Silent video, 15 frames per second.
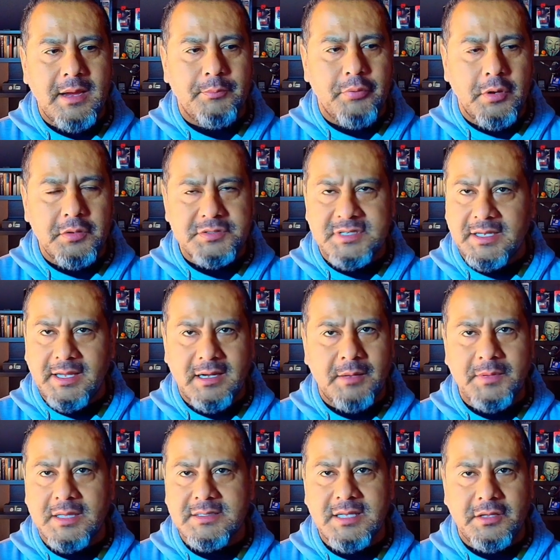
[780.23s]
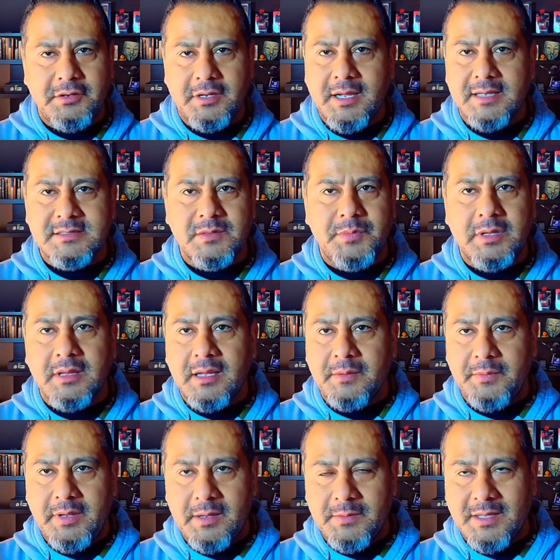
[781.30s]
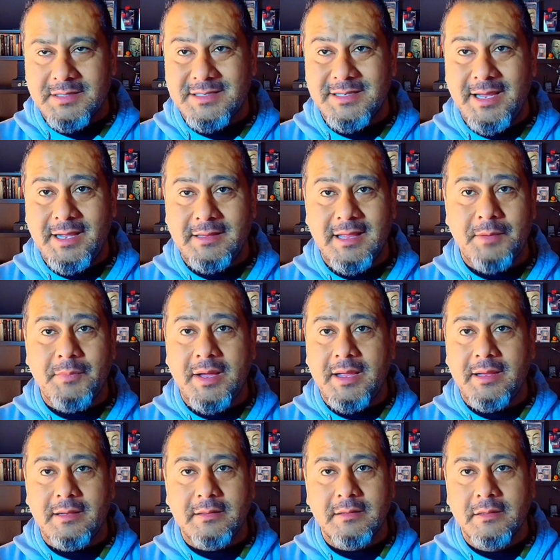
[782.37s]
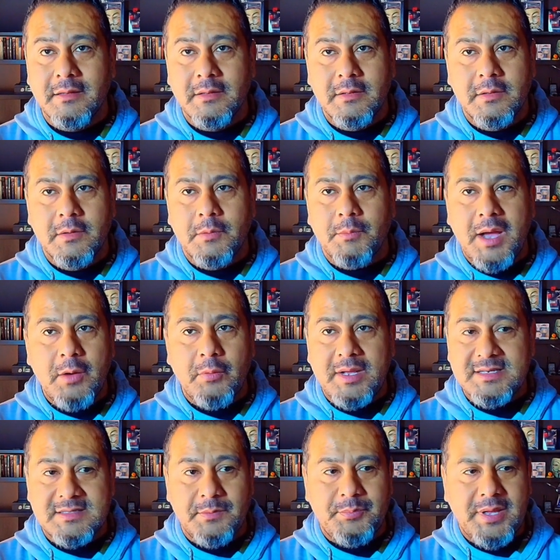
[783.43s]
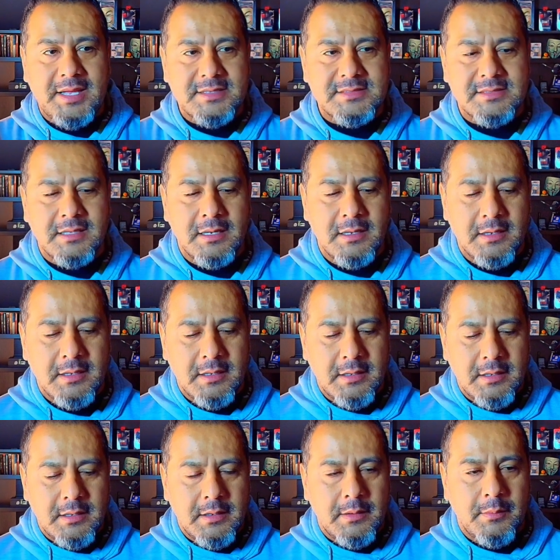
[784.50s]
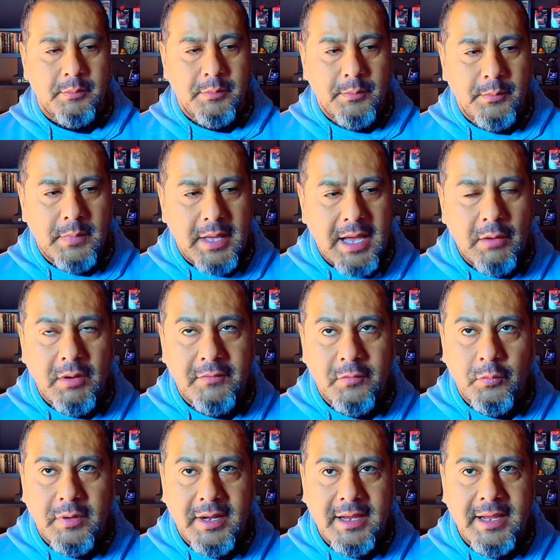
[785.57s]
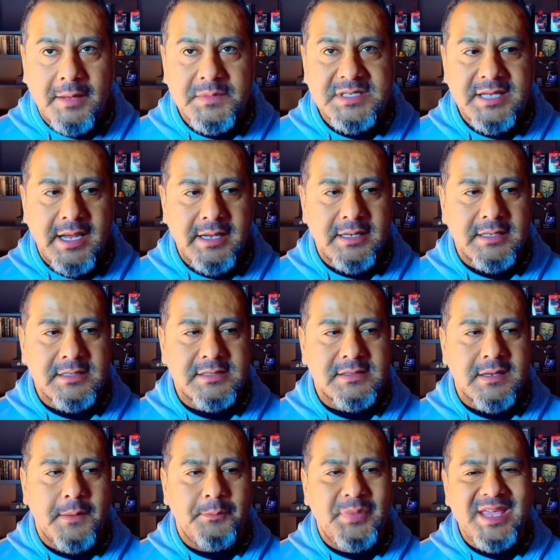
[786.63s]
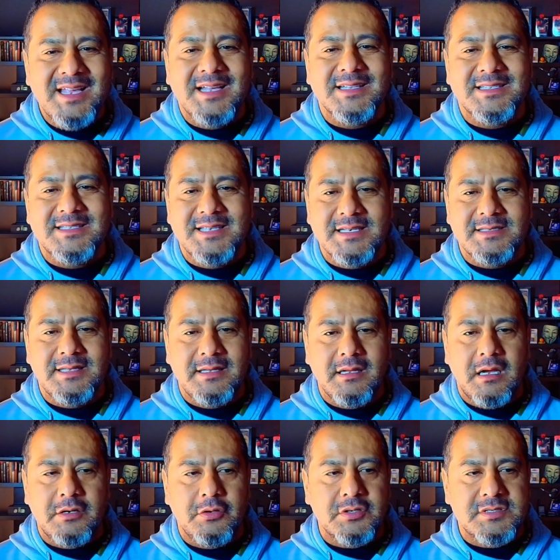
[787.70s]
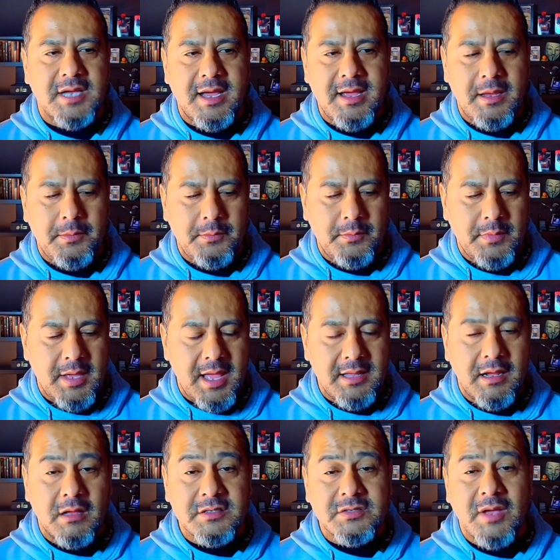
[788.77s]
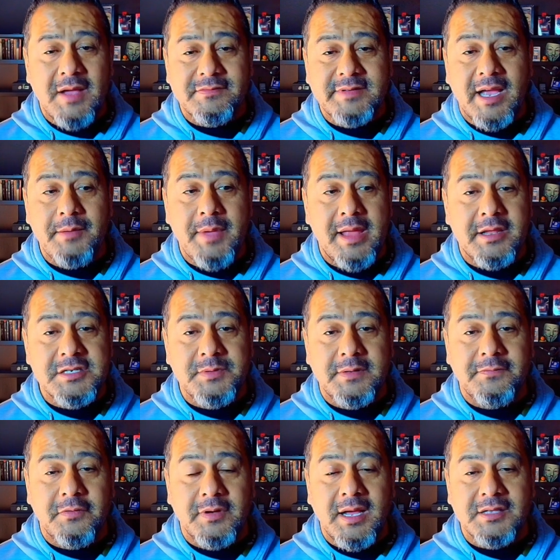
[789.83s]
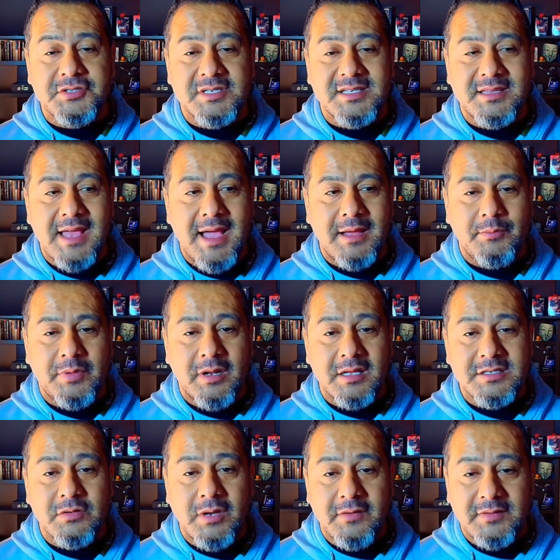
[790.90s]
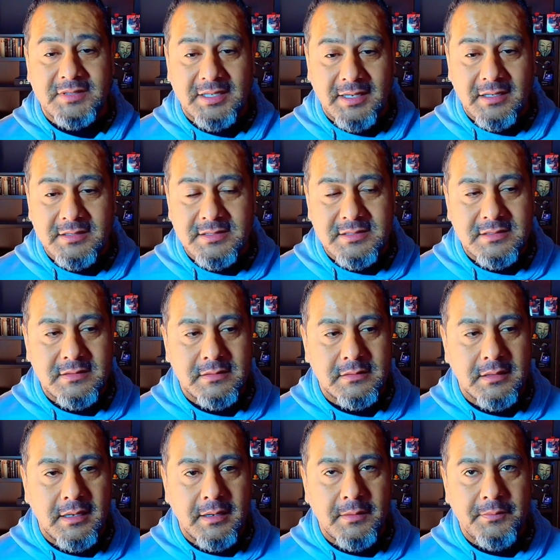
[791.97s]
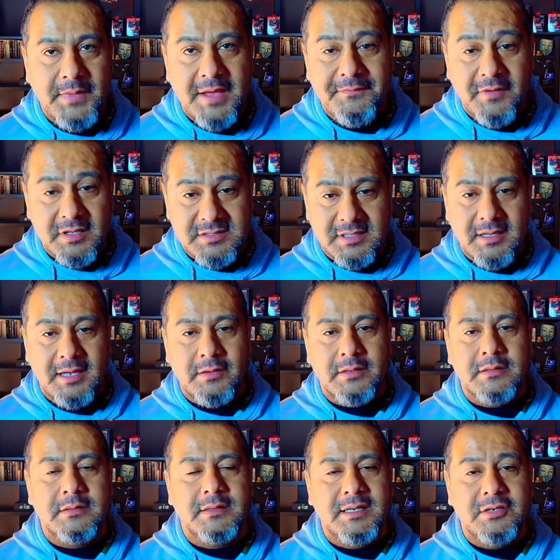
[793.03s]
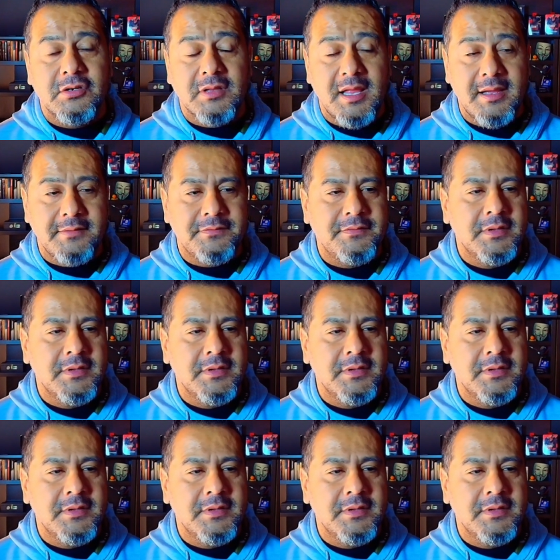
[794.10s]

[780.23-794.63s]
approach. And again, I'm not telling you guys to be like me. I'm not saying that my way is the best. However, what I am saying is be consistent on your time and also have time management for not just that, but also everything else that falls in line in your life.